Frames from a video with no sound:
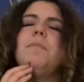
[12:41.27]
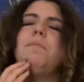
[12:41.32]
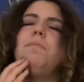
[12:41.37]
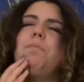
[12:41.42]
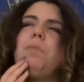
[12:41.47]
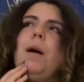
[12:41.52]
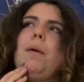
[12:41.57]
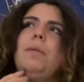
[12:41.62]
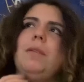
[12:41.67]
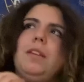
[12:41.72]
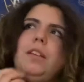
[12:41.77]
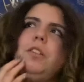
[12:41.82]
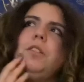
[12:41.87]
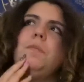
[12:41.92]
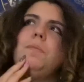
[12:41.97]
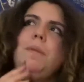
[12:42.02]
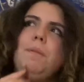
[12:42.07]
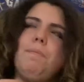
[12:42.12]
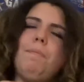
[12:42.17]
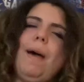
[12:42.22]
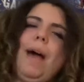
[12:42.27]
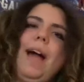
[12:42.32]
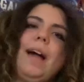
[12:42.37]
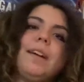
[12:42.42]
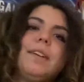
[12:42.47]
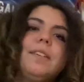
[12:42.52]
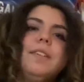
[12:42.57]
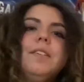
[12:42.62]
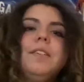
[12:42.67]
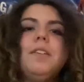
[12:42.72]
probably a good bit
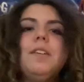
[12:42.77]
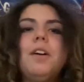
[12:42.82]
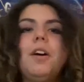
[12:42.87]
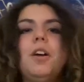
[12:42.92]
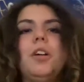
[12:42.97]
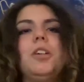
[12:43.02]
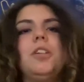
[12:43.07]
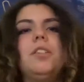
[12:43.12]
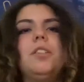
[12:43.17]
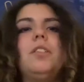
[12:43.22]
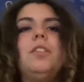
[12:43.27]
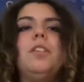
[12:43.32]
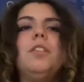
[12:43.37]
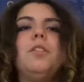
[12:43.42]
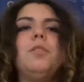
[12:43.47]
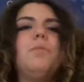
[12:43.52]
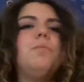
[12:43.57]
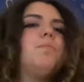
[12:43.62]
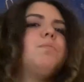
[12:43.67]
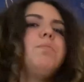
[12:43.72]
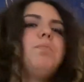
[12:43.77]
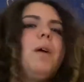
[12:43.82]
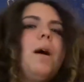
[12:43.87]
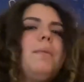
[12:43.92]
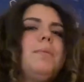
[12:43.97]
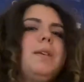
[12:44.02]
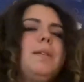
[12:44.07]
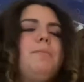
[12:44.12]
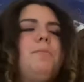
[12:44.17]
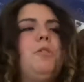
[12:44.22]
back, are, you know,
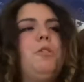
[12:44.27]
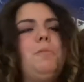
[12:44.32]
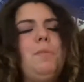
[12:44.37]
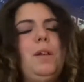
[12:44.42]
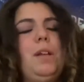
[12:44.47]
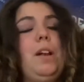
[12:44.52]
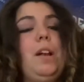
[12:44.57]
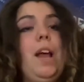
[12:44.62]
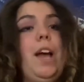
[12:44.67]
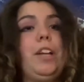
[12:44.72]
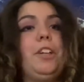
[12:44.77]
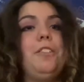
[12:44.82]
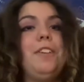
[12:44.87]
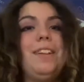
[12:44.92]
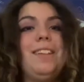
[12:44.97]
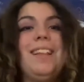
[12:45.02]
probably a good bit inaccurate.